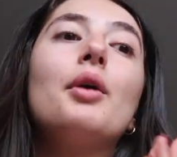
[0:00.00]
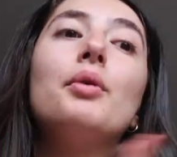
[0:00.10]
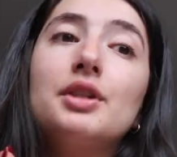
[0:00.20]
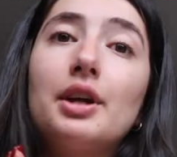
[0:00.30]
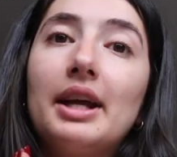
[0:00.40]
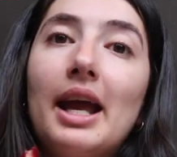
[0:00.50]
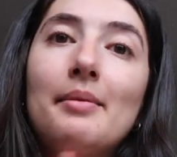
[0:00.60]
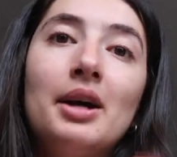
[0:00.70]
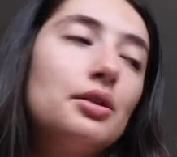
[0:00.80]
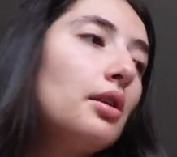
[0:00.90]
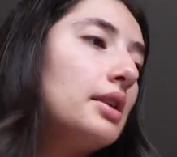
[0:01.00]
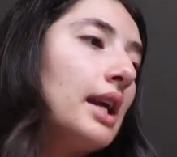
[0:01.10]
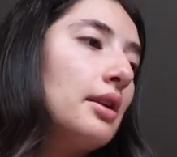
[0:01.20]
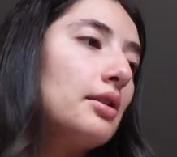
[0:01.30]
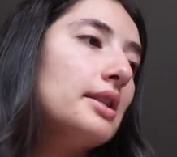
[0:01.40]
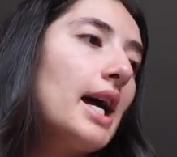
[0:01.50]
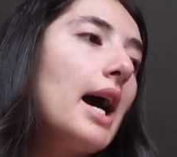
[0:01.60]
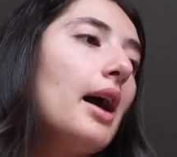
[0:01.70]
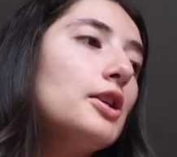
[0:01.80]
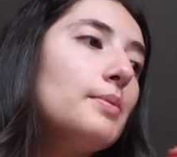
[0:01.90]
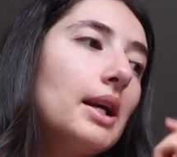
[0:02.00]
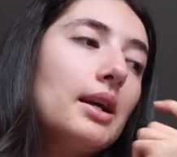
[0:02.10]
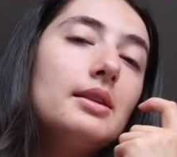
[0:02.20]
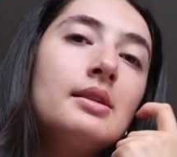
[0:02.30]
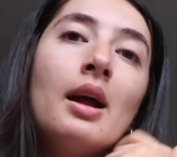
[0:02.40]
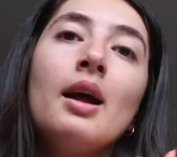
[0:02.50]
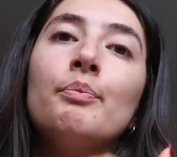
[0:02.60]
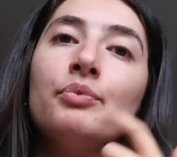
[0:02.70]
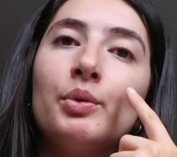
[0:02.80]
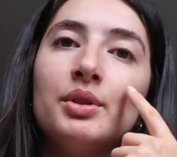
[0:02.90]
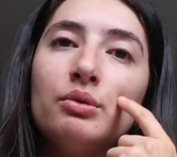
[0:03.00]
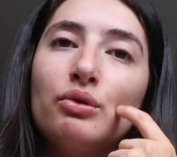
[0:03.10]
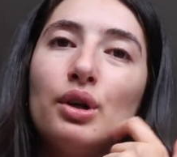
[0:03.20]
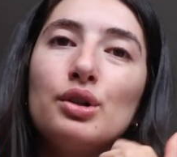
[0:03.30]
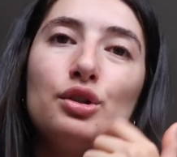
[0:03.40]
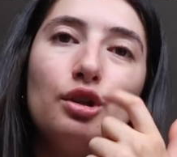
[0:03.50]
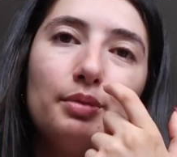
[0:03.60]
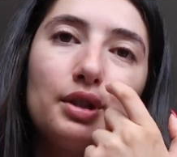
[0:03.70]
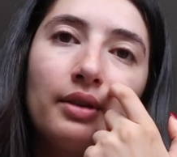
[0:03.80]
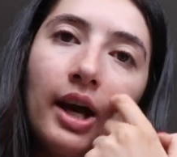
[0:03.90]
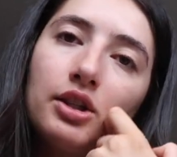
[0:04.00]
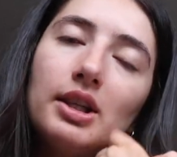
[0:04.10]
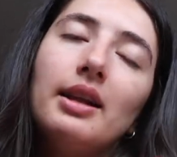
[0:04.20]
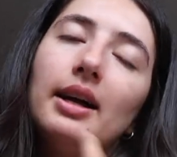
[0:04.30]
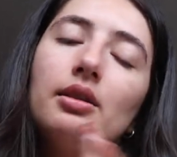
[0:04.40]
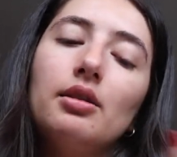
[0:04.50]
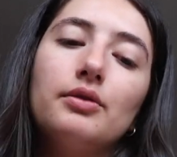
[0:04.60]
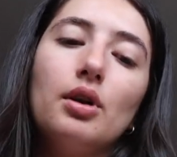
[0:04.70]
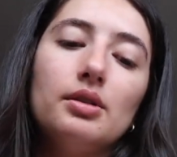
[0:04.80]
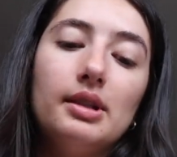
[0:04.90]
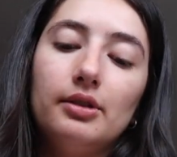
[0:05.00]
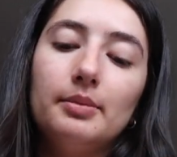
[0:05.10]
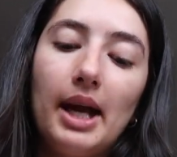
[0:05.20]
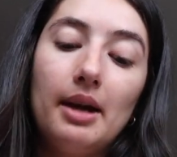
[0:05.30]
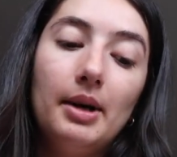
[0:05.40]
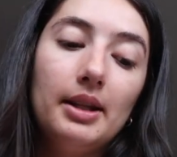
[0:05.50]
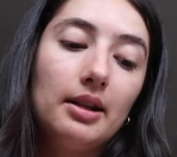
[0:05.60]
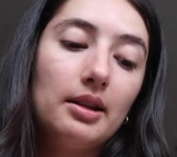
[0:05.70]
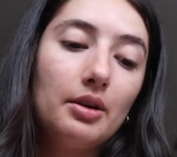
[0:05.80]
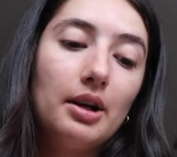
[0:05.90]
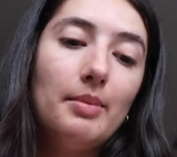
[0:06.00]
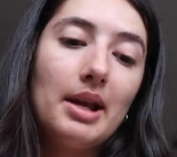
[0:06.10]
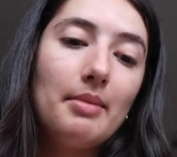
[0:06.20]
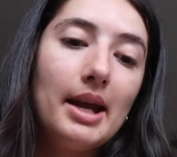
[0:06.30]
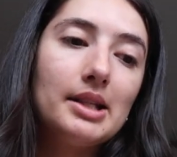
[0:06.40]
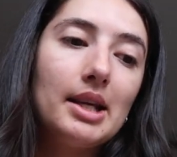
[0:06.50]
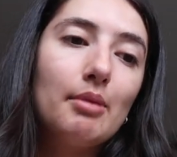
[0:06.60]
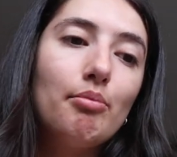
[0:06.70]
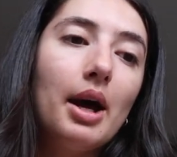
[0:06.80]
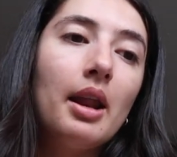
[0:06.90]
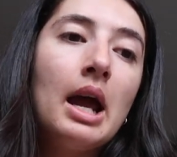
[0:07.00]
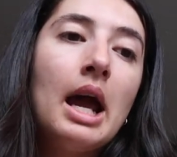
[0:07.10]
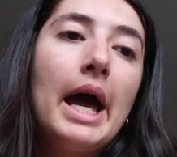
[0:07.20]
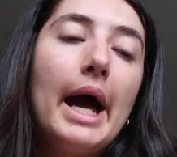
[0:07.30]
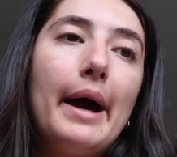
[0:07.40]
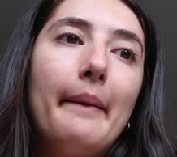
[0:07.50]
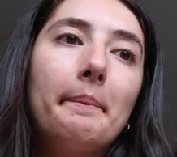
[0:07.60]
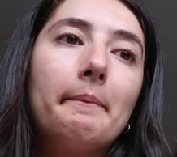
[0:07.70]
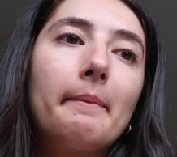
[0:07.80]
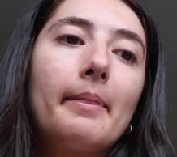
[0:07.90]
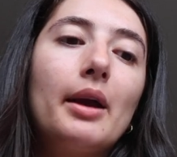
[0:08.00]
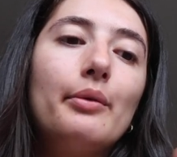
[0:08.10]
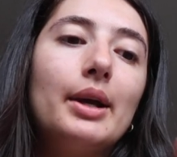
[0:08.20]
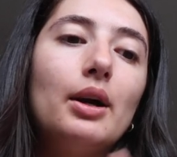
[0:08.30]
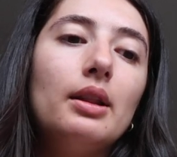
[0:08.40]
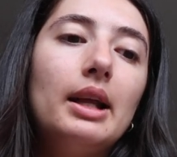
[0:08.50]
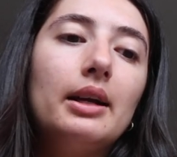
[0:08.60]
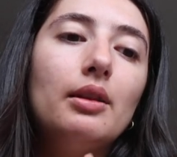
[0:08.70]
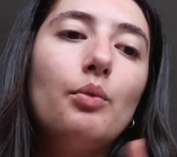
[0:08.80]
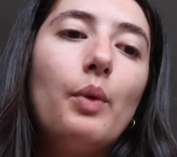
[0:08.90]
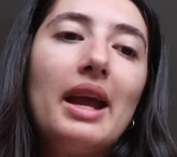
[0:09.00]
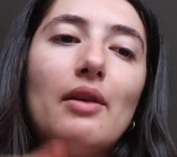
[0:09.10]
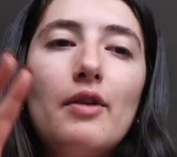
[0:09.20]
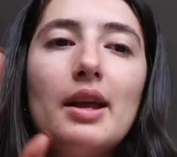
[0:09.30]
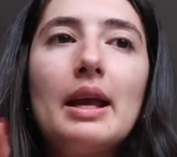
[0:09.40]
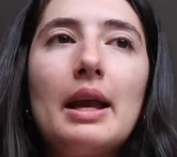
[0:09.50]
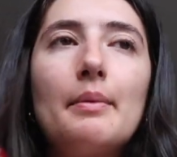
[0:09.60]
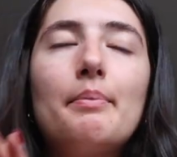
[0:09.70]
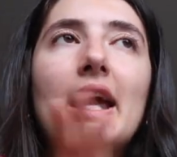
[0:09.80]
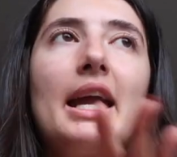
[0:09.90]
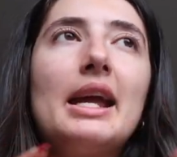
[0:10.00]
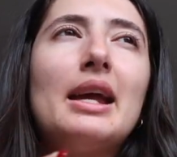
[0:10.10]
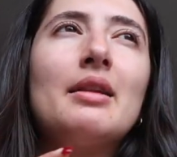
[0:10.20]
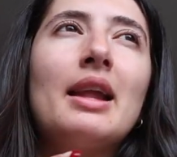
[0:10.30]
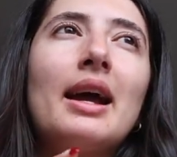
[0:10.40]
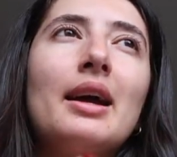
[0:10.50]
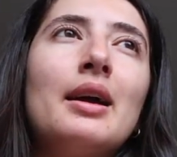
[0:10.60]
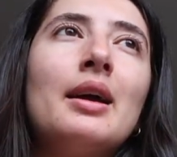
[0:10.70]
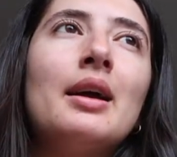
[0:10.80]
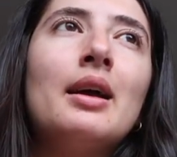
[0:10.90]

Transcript: I wanted to go to Kmart too to get new towels because the ones that we've got are super scratchy like of course they're from Kmart like they're not going to be amazing but um we got like the wavy pink and like